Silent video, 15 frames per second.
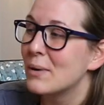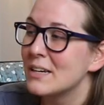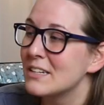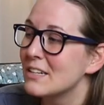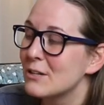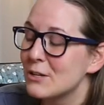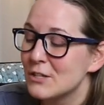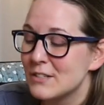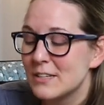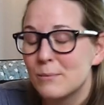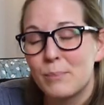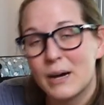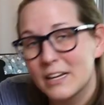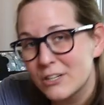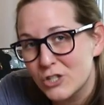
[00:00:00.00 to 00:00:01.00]
But you
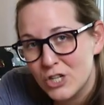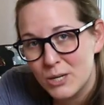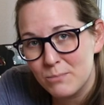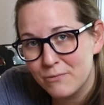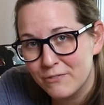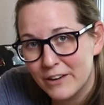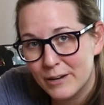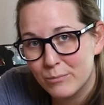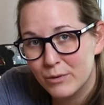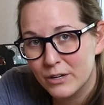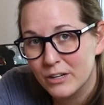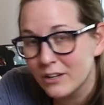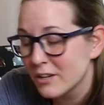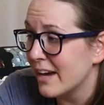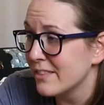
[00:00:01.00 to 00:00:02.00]
buy cheap
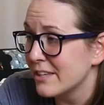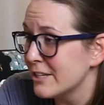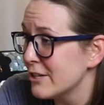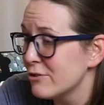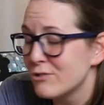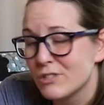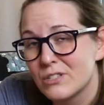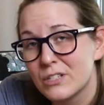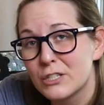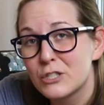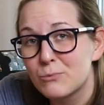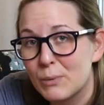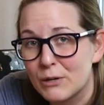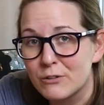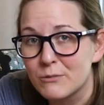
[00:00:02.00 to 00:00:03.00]
fabric and then you just
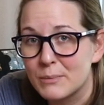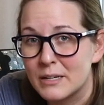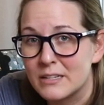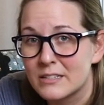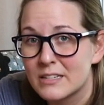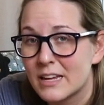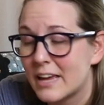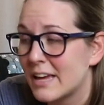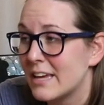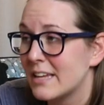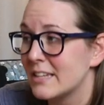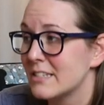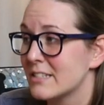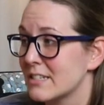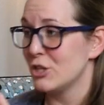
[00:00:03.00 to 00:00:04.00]
experiment
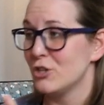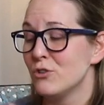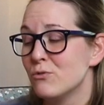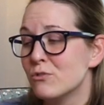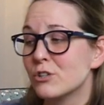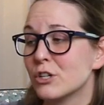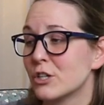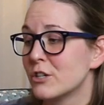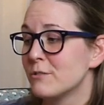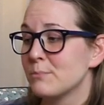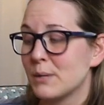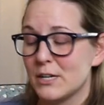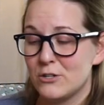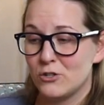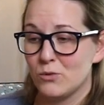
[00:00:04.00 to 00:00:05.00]
and you learn by